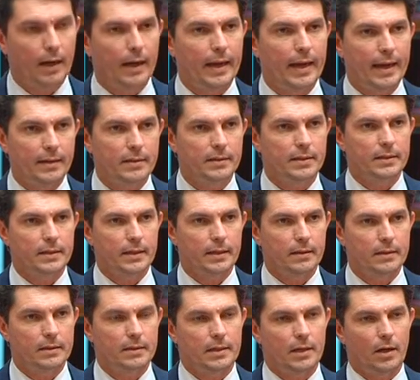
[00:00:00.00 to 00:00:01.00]
entity,
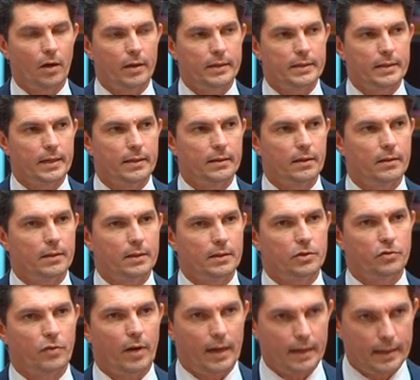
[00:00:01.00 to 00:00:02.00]
the CID, that the
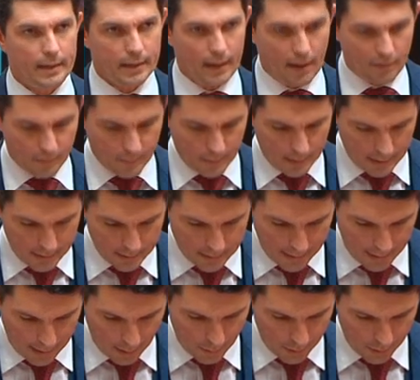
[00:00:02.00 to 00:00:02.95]
Australian government is now